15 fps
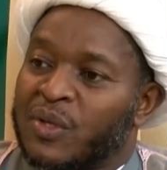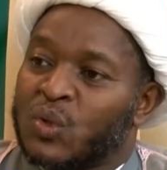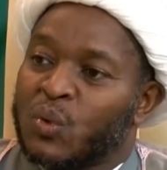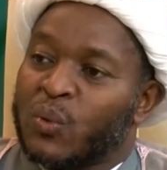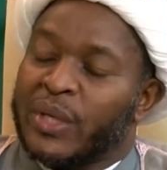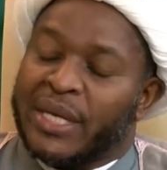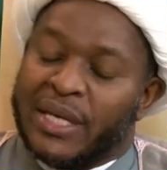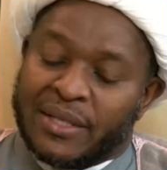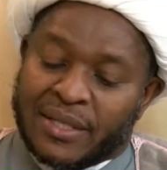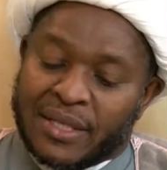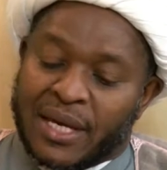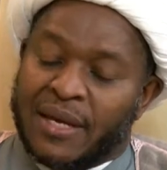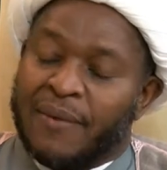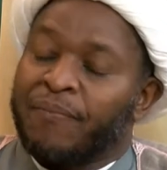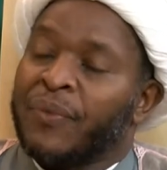So we can
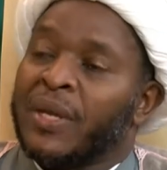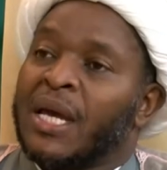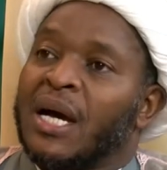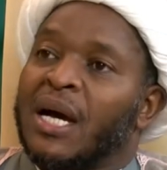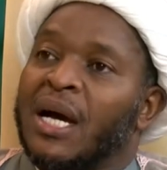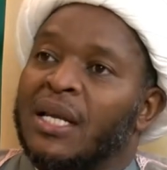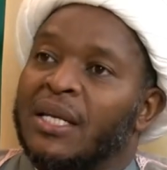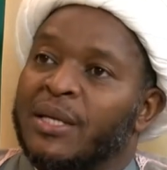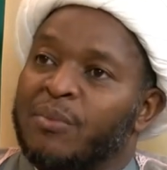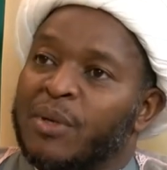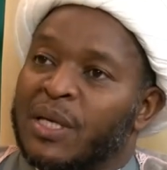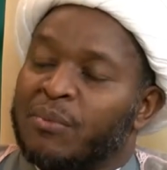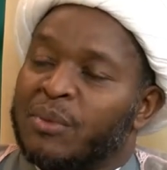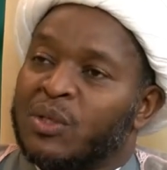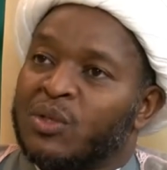say Ali bin
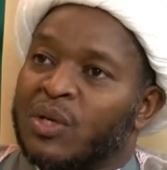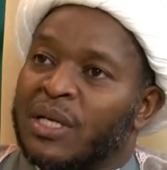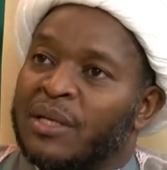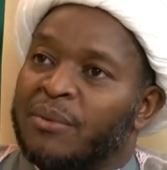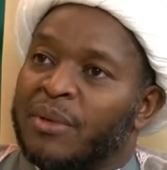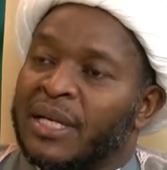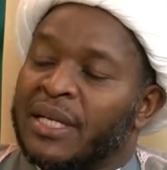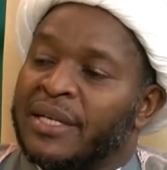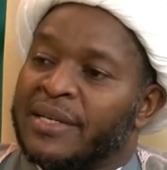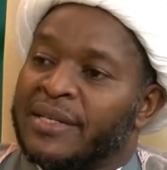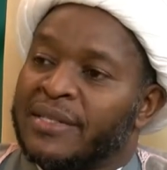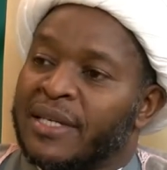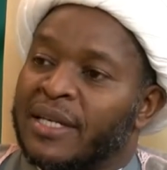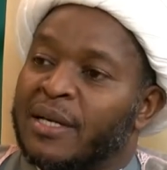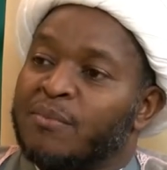Abi Talib alayhi
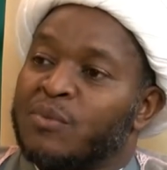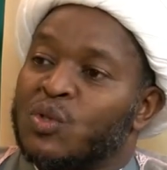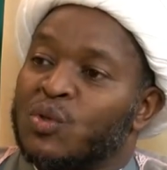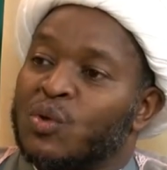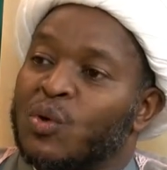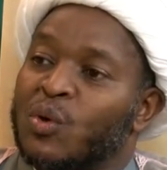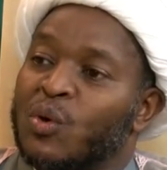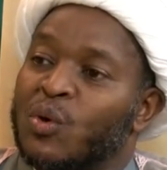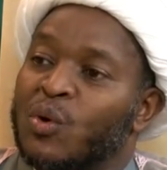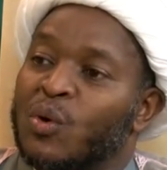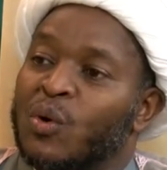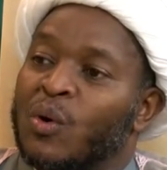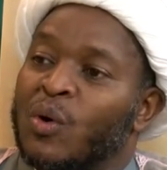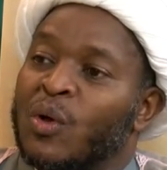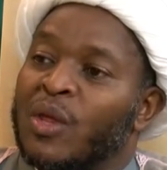salam saw